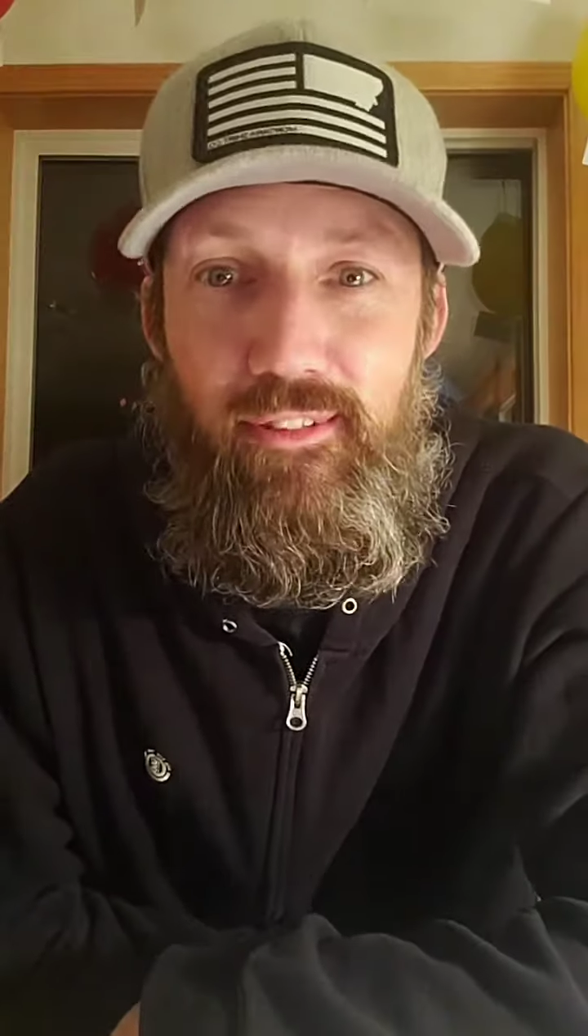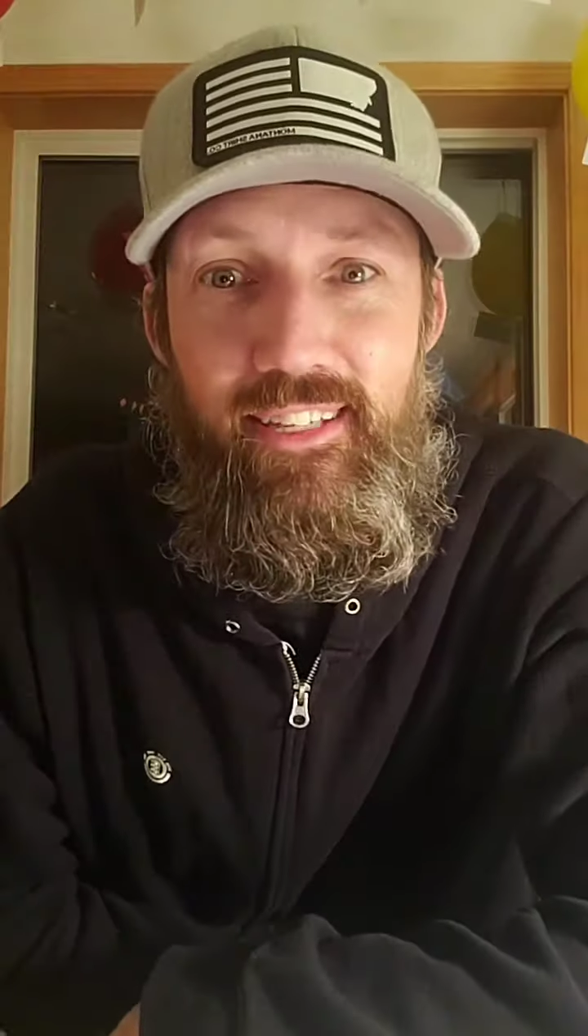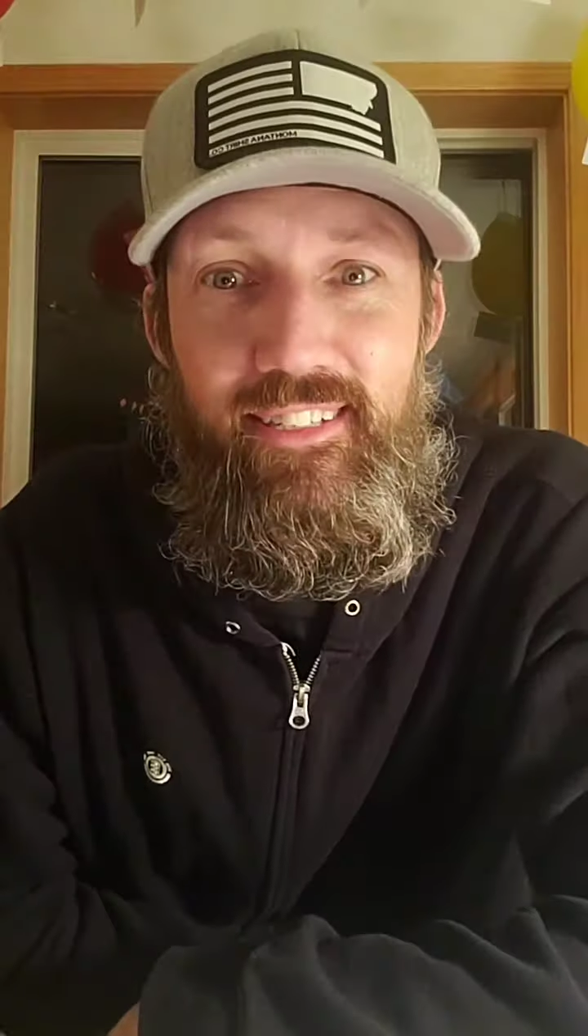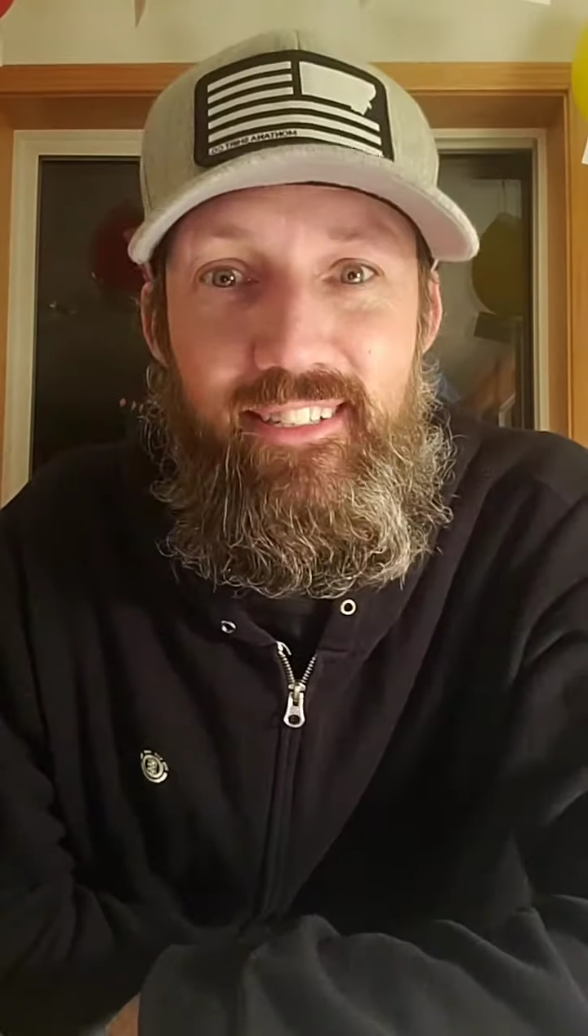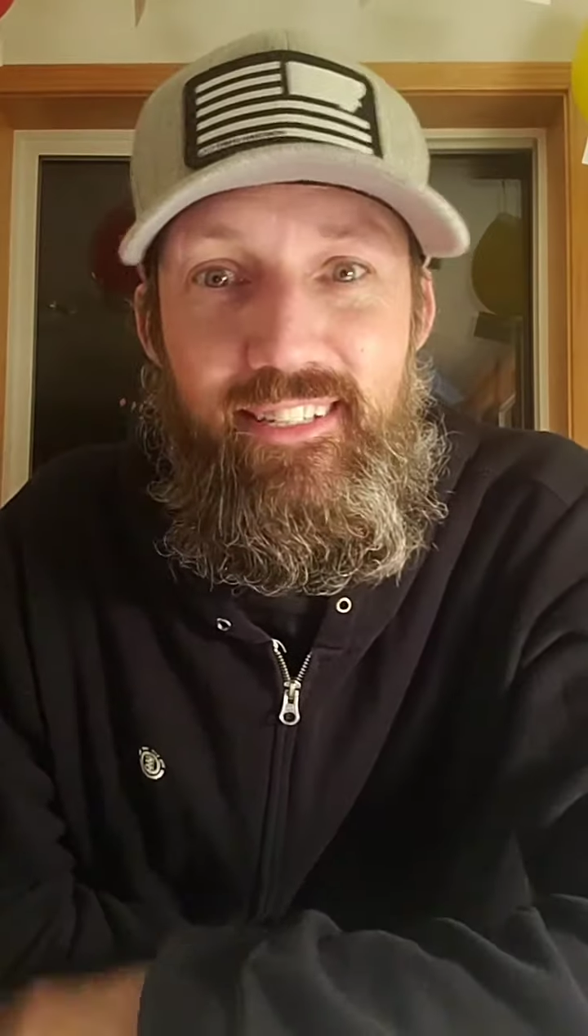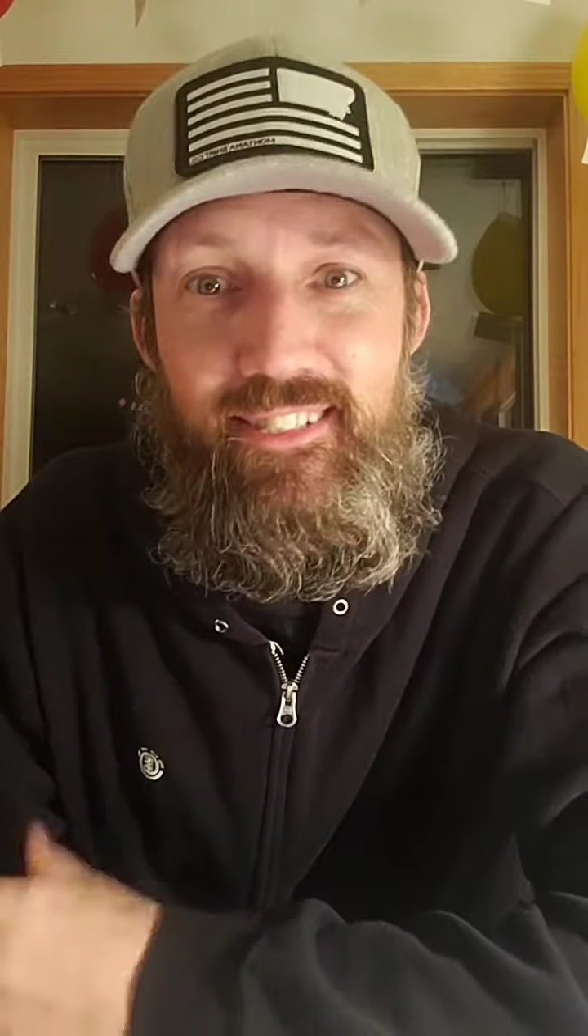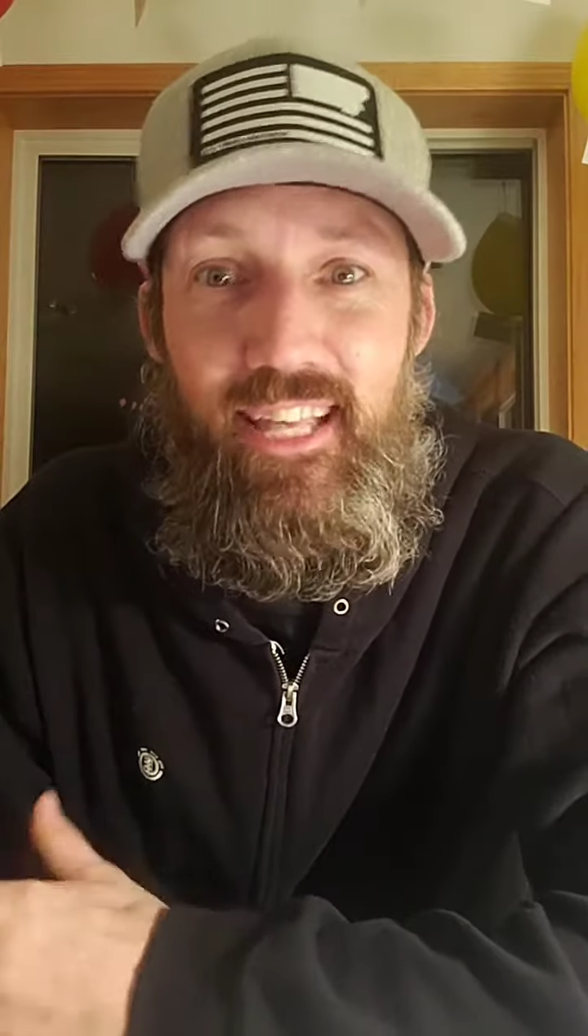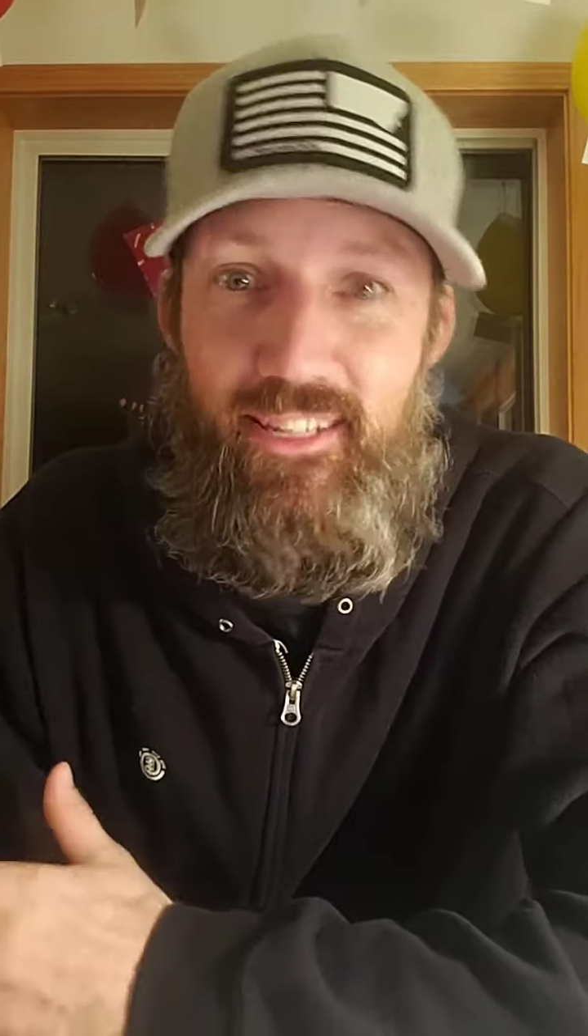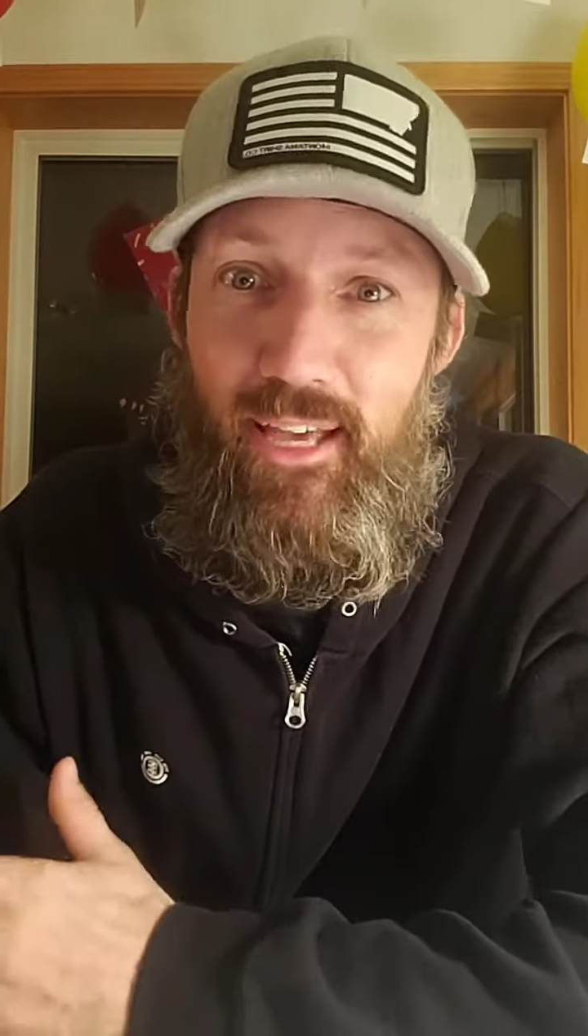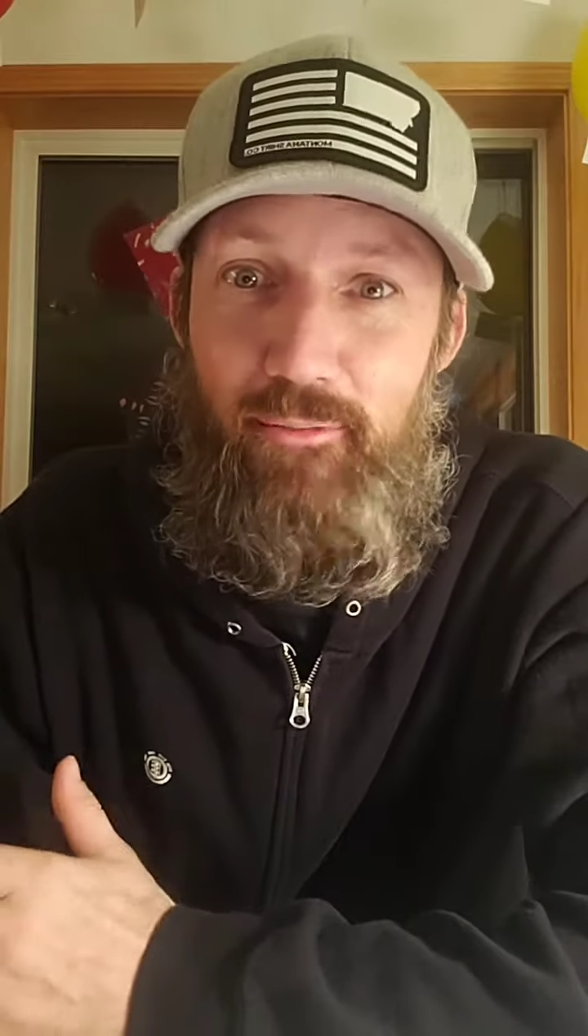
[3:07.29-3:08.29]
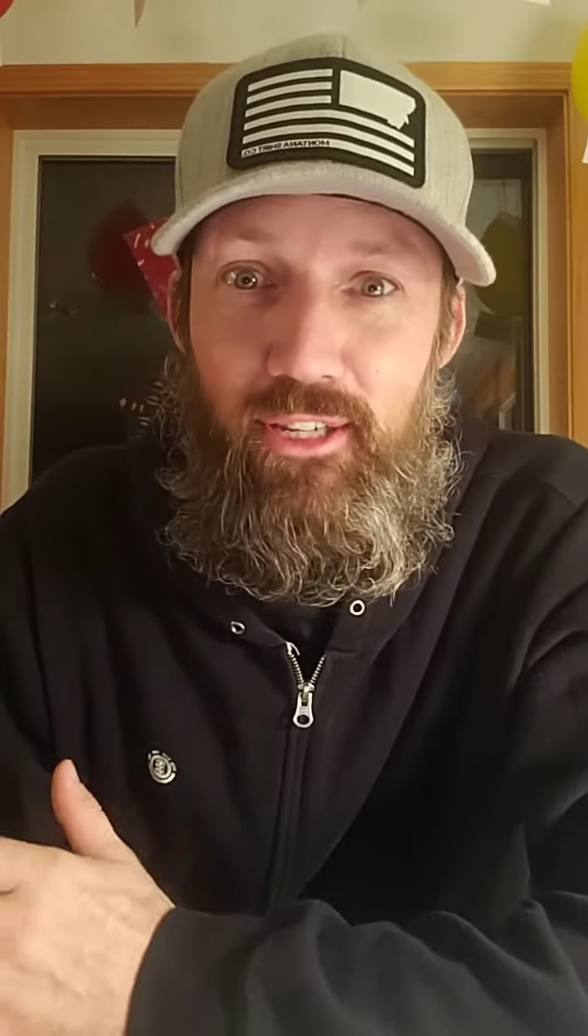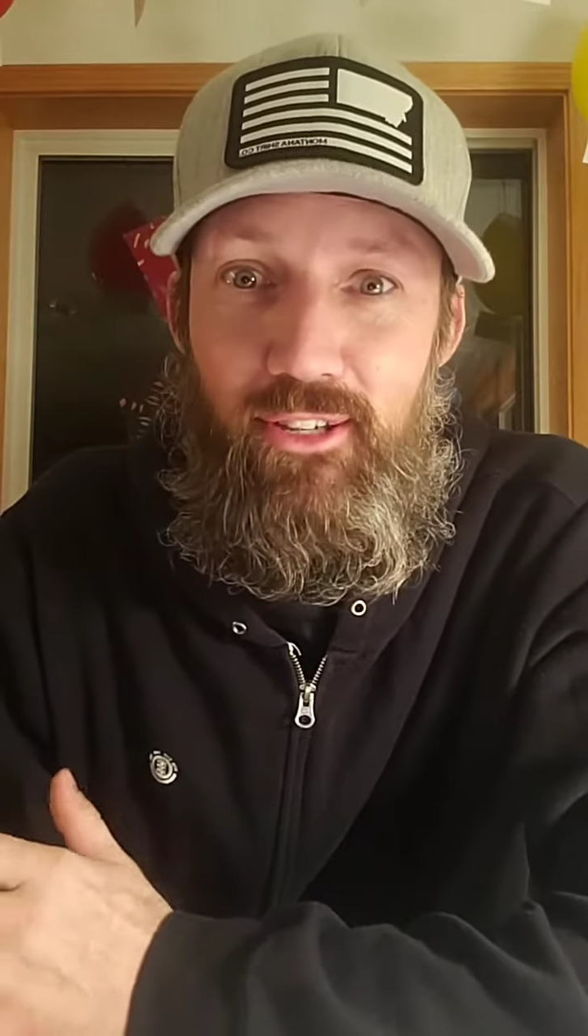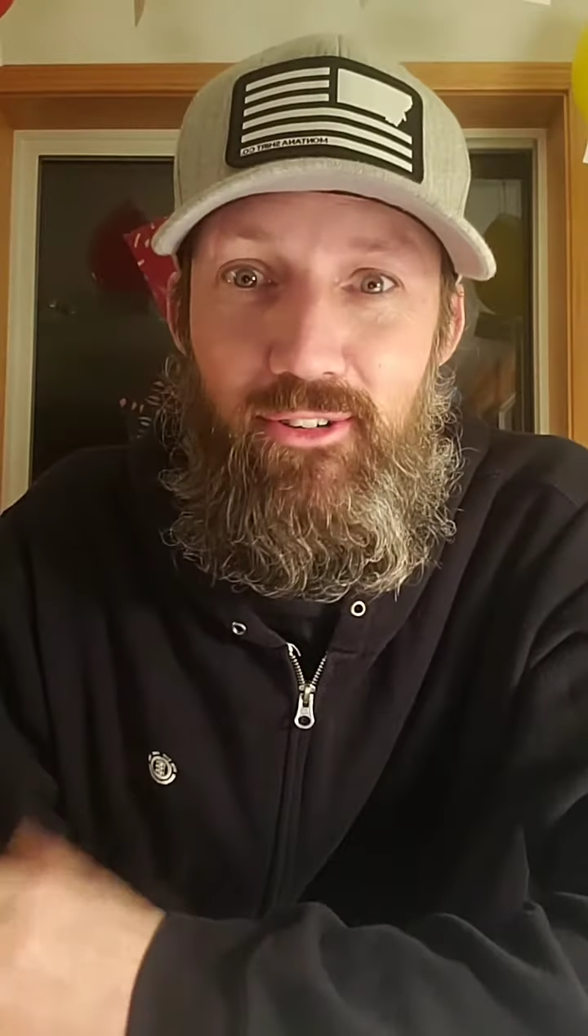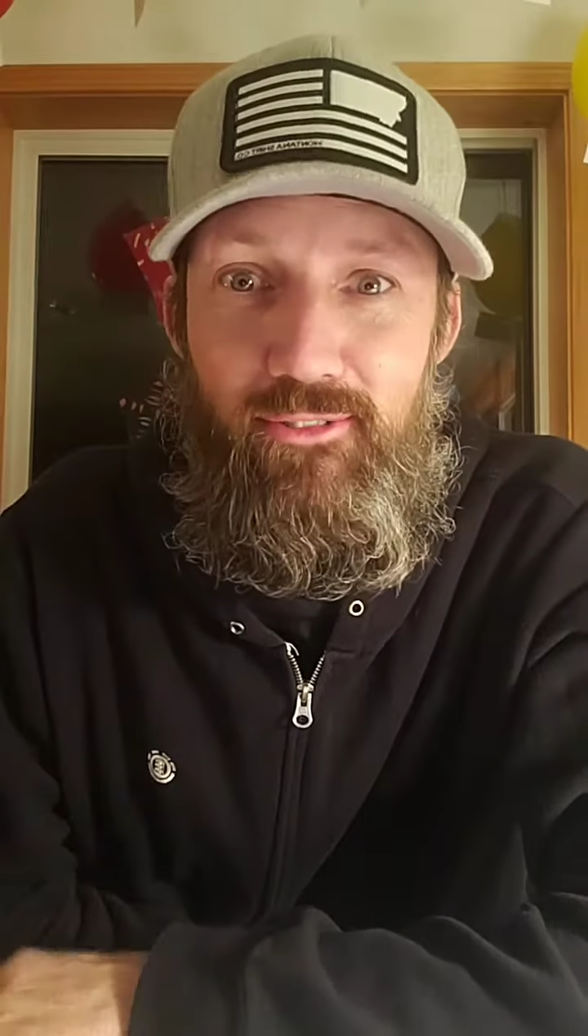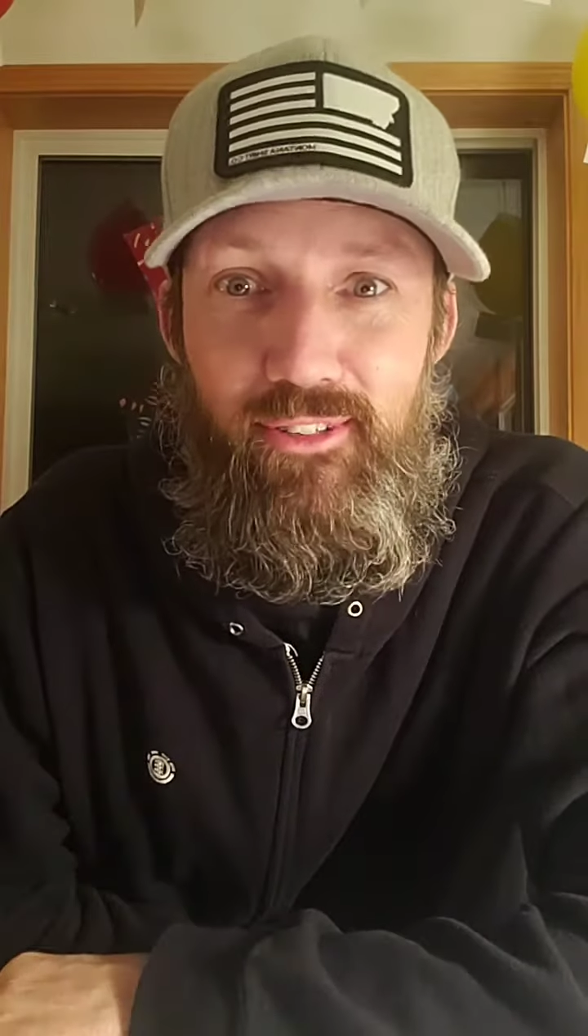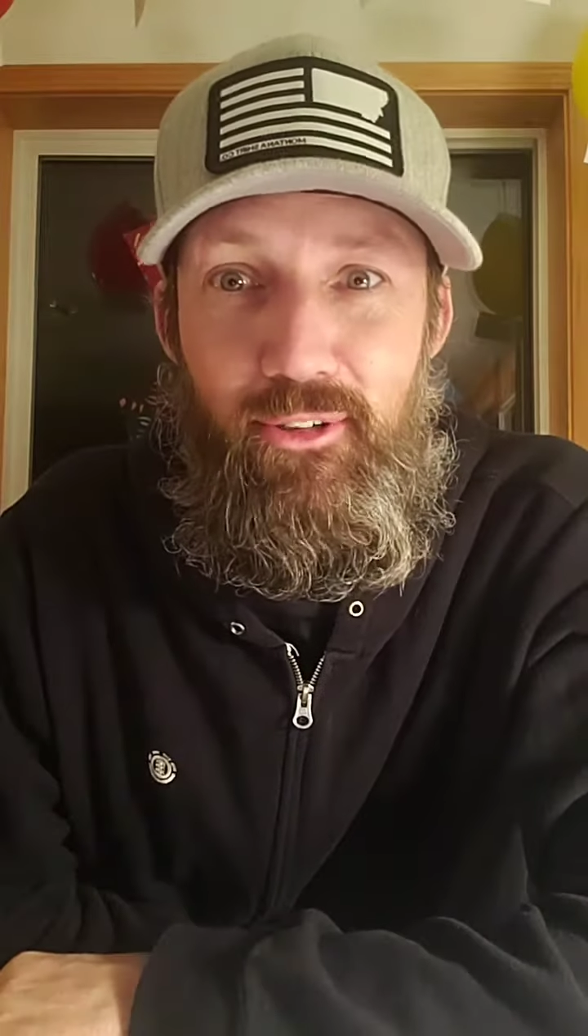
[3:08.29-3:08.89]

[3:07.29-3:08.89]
it's that time of year.